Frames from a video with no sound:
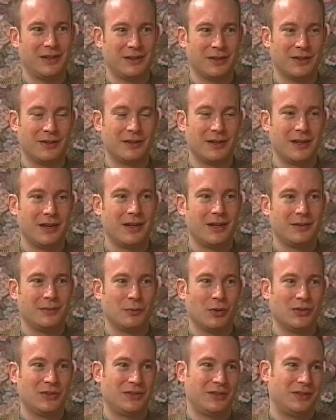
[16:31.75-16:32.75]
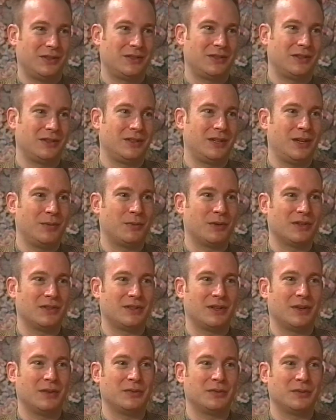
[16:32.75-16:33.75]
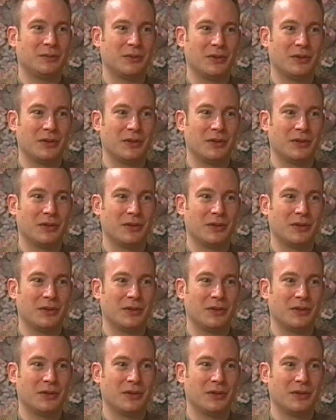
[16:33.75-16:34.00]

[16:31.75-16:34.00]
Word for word: You know, mostly just to keep ourselves from